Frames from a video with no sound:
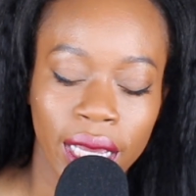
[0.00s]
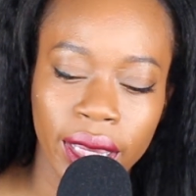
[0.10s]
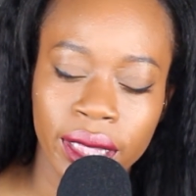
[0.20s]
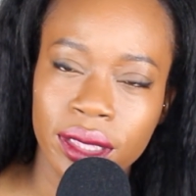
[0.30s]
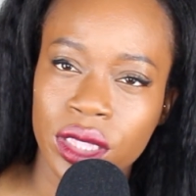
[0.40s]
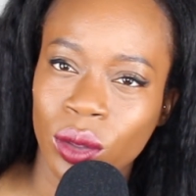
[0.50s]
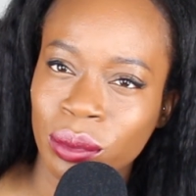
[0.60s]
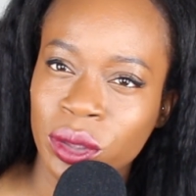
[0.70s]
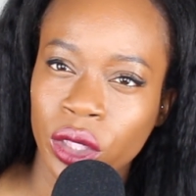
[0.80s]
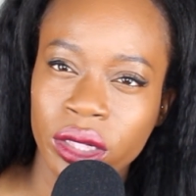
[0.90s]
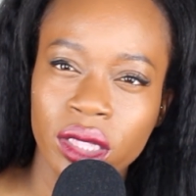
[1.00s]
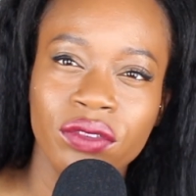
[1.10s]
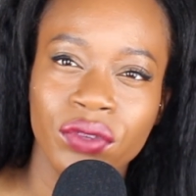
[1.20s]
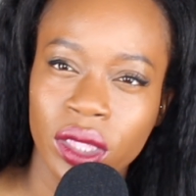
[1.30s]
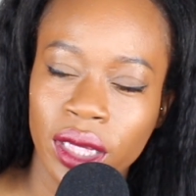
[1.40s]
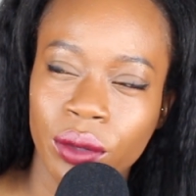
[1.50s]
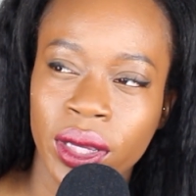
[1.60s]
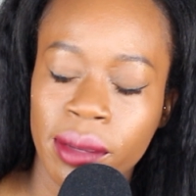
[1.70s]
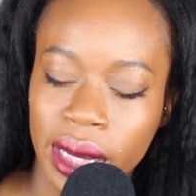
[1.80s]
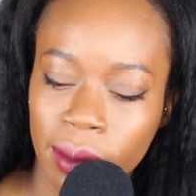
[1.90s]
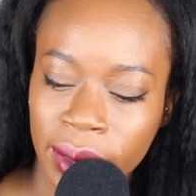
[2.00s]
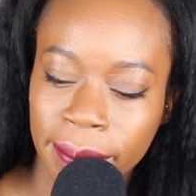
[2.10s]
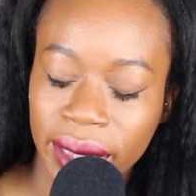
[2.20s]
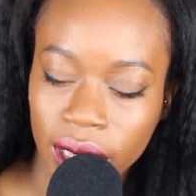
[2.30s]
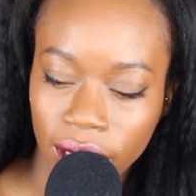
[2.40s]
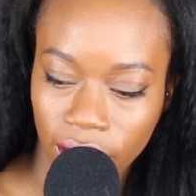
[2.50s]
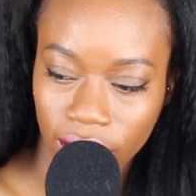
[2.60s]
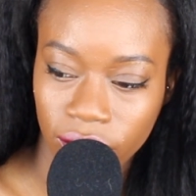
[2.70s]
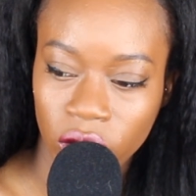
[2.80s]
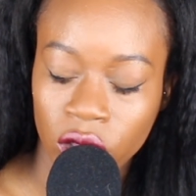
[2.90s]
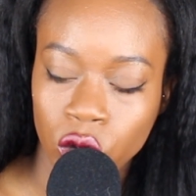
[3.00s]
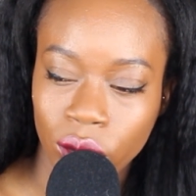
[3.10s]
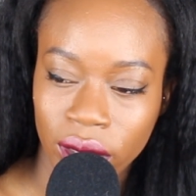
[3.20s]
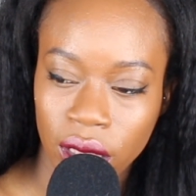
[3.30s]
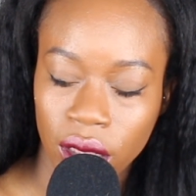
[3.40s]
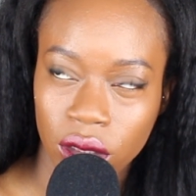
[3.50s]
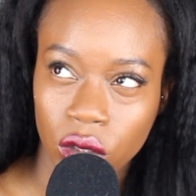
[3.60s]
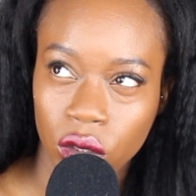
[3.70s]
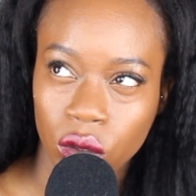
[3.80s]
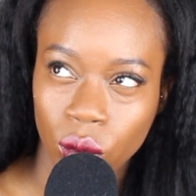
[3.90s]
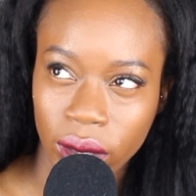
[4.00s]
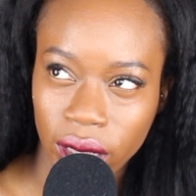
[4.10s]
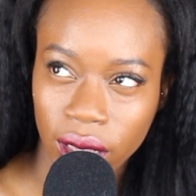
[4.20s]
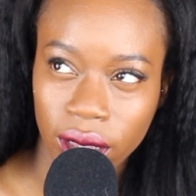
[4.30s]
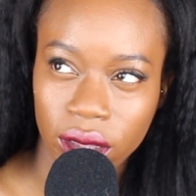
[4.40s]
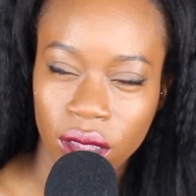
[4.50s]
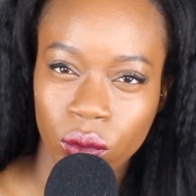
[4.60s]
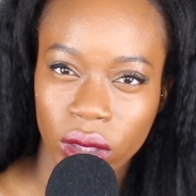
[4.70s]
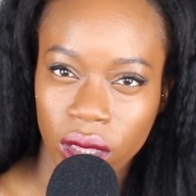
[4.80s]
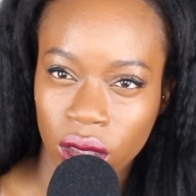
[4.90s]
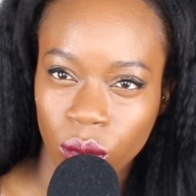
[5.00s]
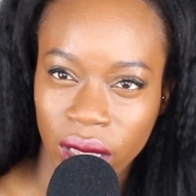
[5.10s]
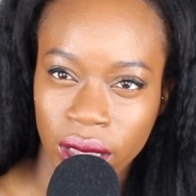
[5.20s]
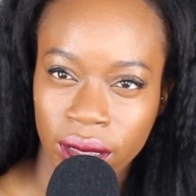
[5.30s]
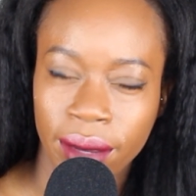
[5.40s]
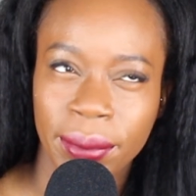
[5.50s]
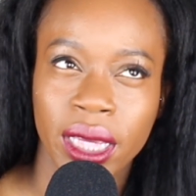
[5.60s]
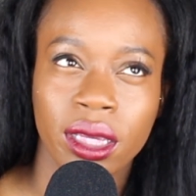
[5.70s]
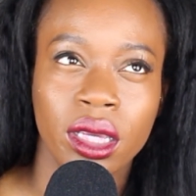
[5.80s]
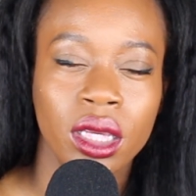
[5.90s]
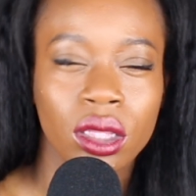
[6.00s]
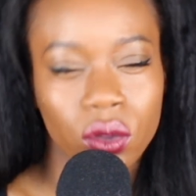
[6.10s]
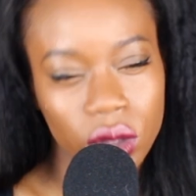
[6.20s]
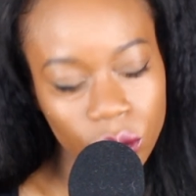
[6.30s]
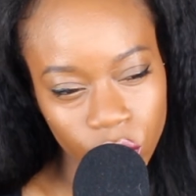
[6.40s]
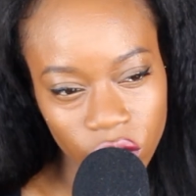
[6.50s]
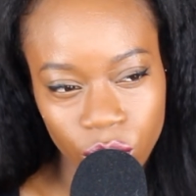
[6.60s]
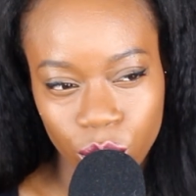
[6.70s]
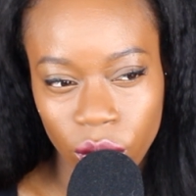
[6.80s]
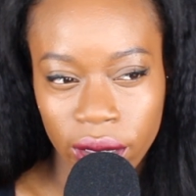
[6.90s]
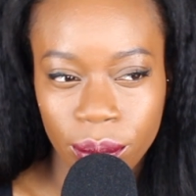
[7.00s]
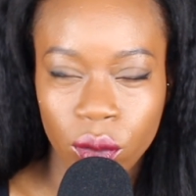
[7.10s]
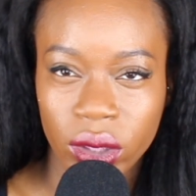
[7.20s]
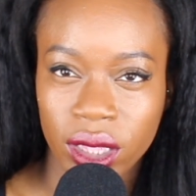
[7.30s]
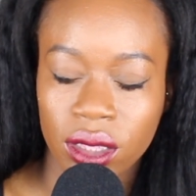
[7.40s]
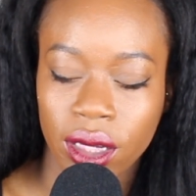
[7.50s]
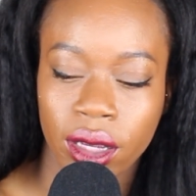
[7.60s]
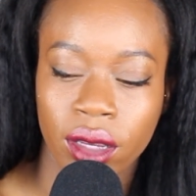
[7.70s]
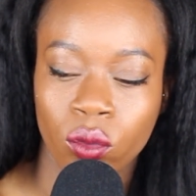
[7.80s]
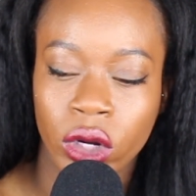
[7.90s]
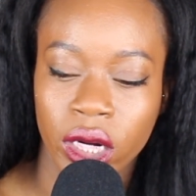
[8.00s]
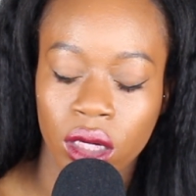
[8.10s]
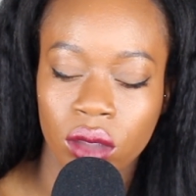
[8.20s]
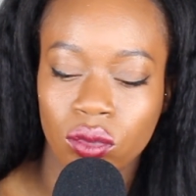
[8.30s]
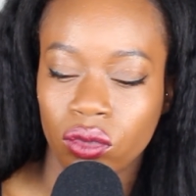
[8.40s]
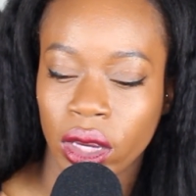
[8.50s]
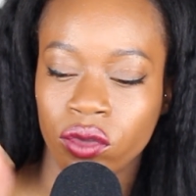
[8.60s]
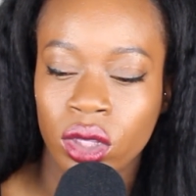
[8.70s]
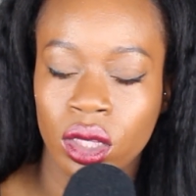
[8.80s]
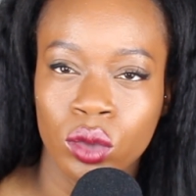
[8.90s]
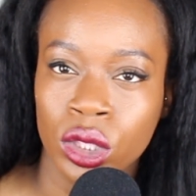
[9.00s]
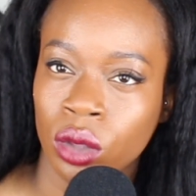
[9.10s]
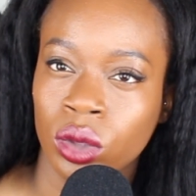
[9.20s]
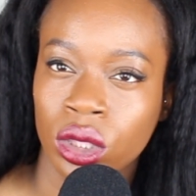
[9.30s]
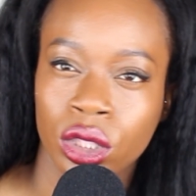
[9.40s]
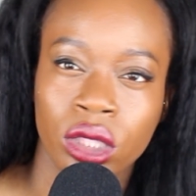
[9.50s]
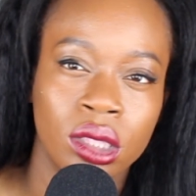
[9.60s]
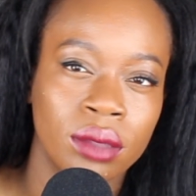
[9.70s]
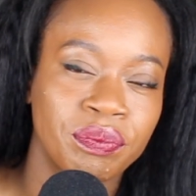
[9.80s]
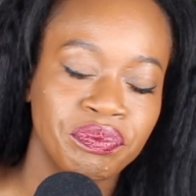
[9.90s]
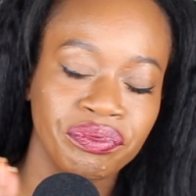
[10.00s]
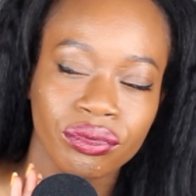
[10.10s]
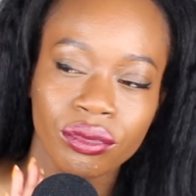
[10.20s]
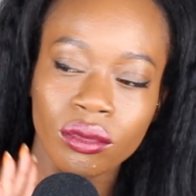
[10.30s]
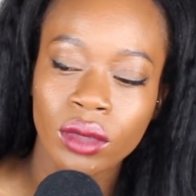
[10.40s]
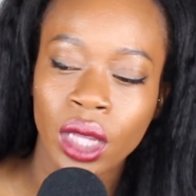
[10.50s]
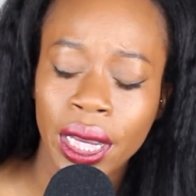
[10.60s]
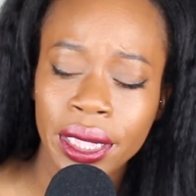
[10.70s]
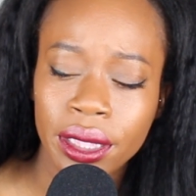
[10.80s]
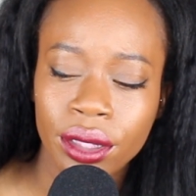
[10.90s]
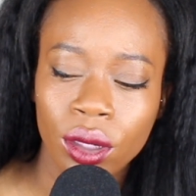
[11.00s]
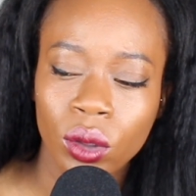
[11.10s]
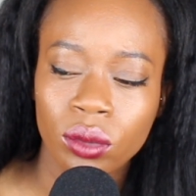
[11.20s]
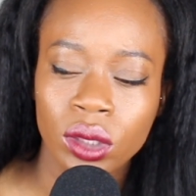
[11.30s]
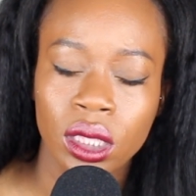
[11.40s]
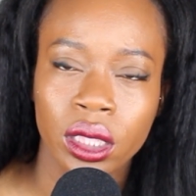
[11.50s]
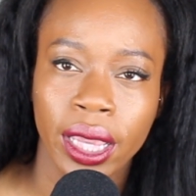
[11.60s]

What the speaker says: And so I'm starting to feel that way about my money. In 2020, I think we hit the pandemic. There was a brief point in time where everything was so uncertain. I didn't know what was going to